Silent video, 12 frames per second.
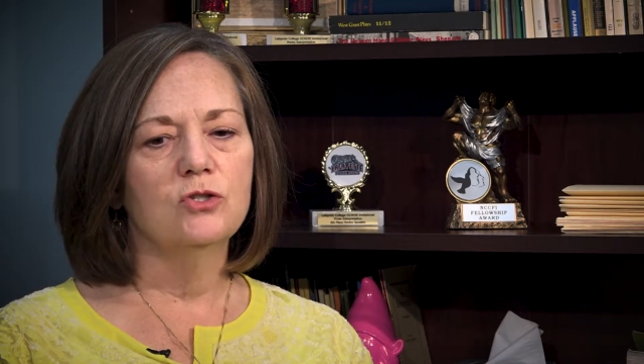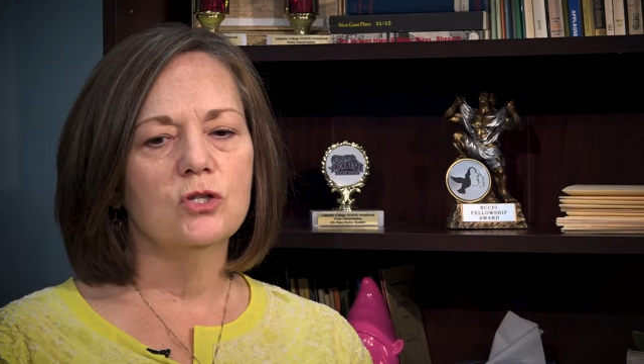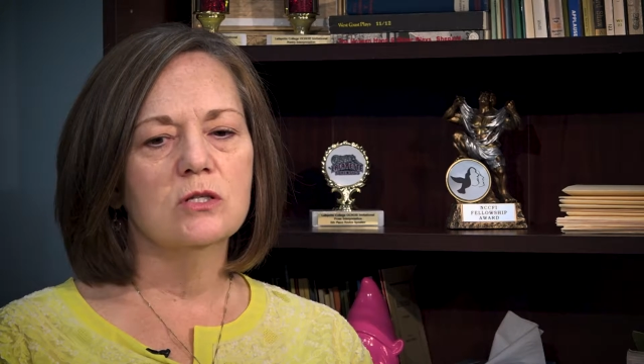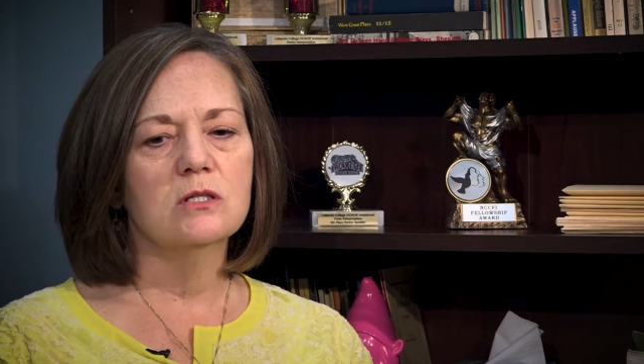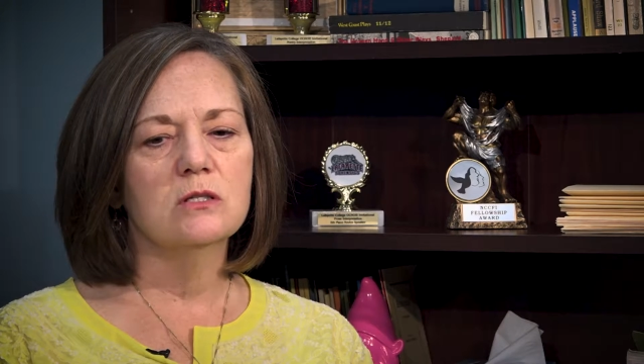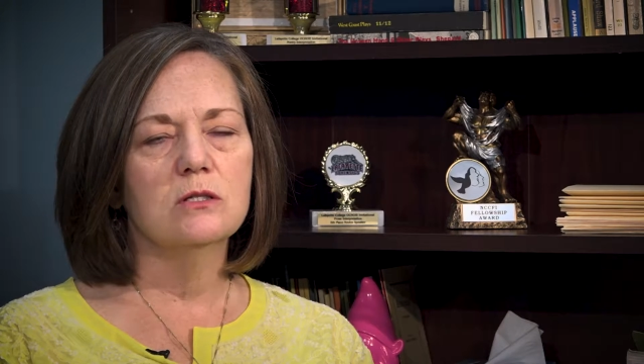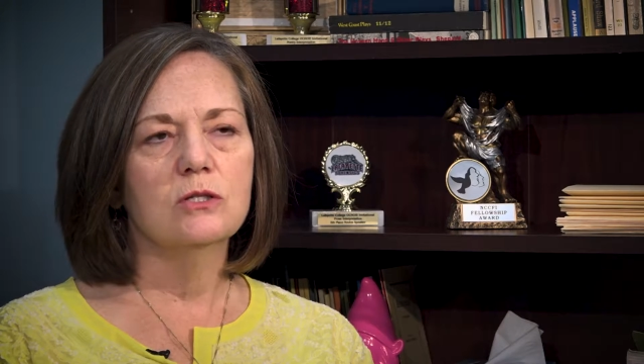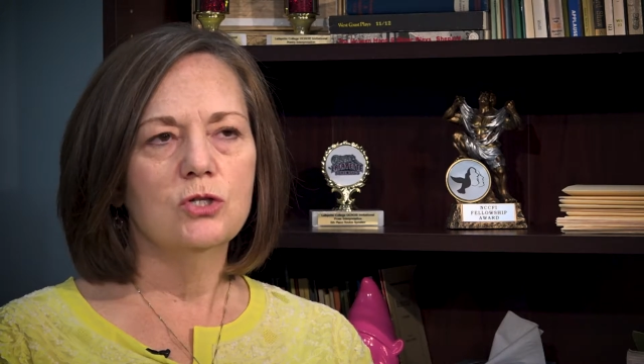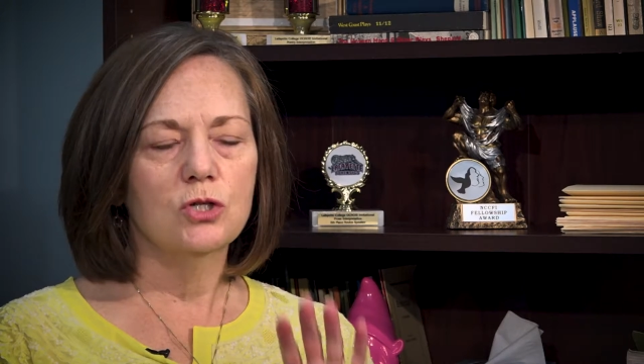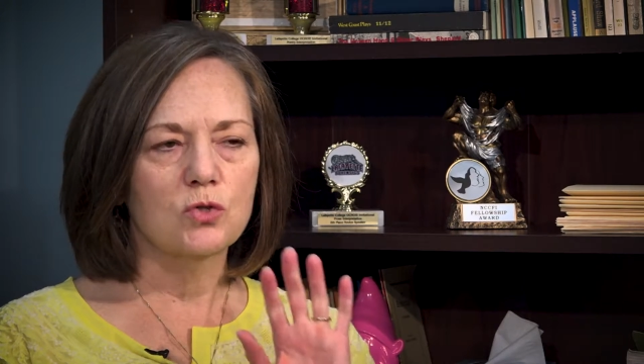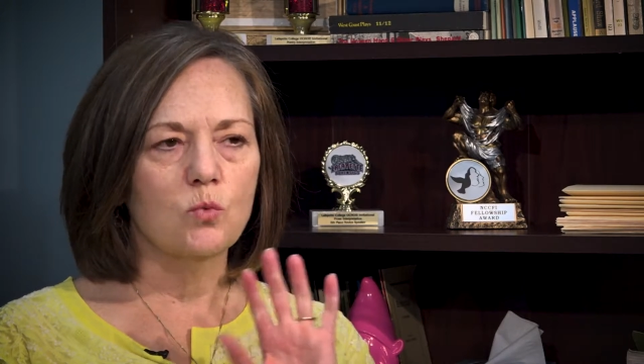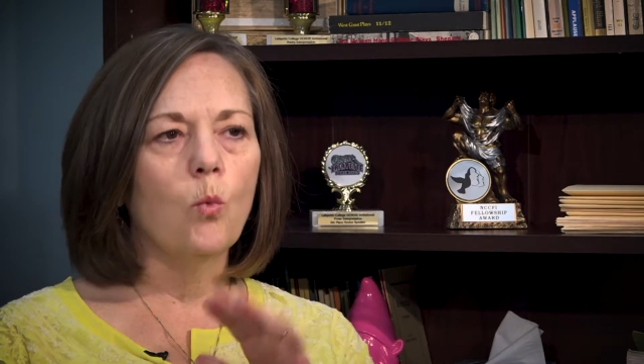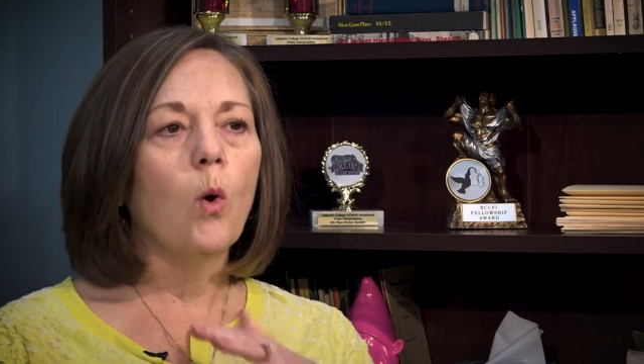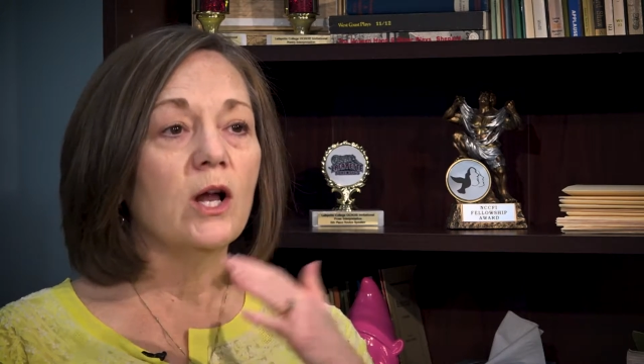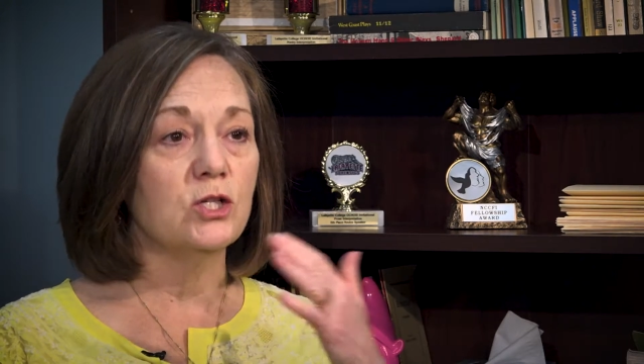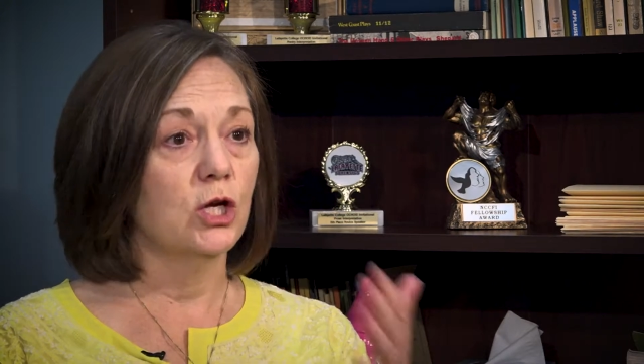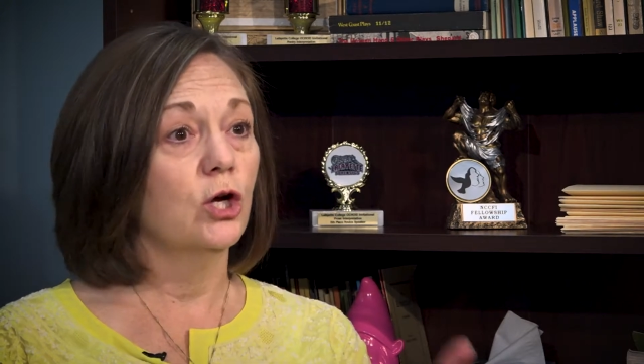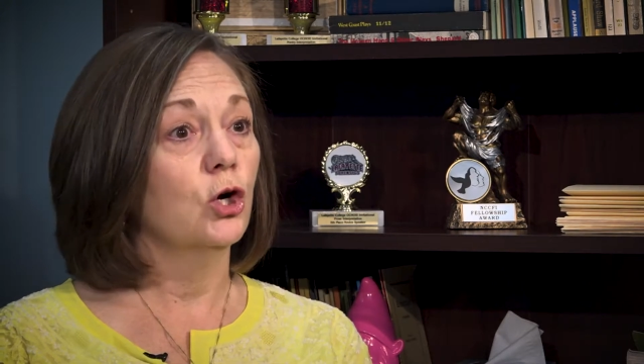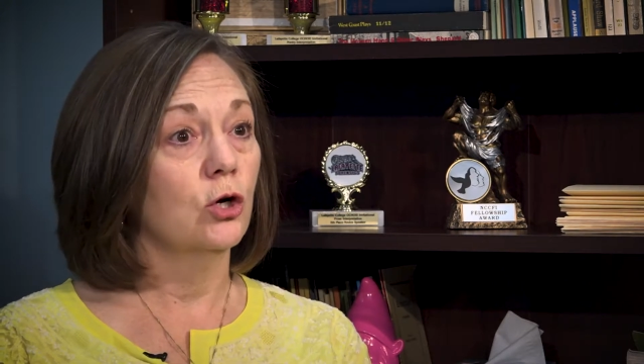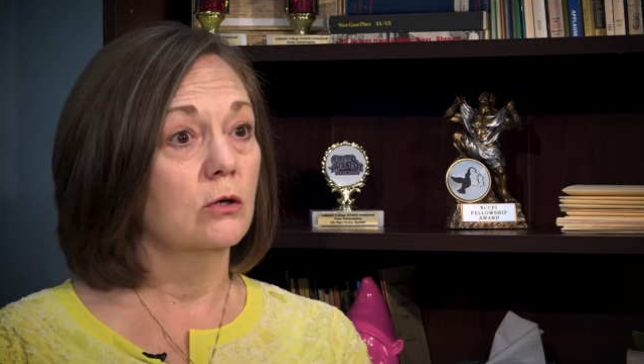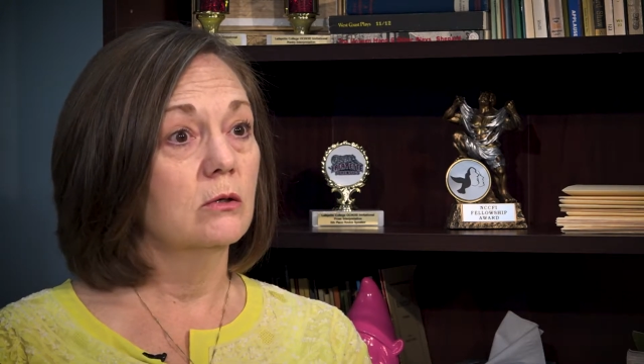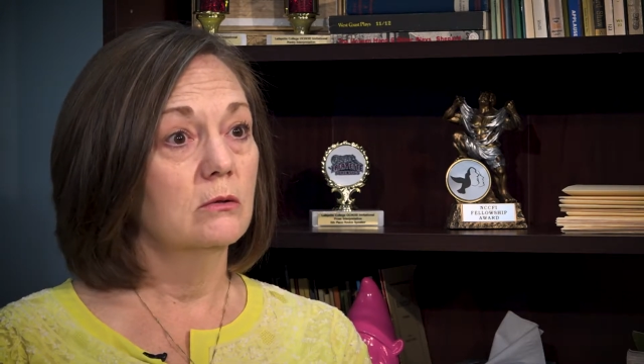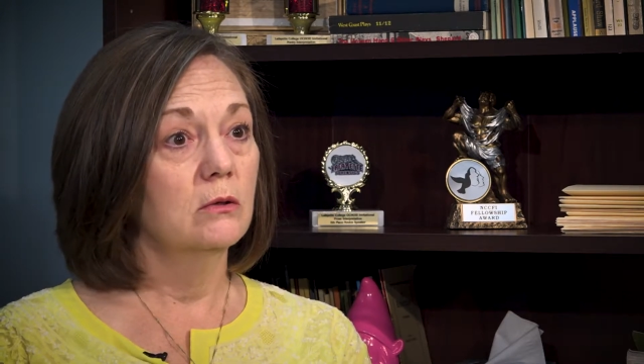just watching her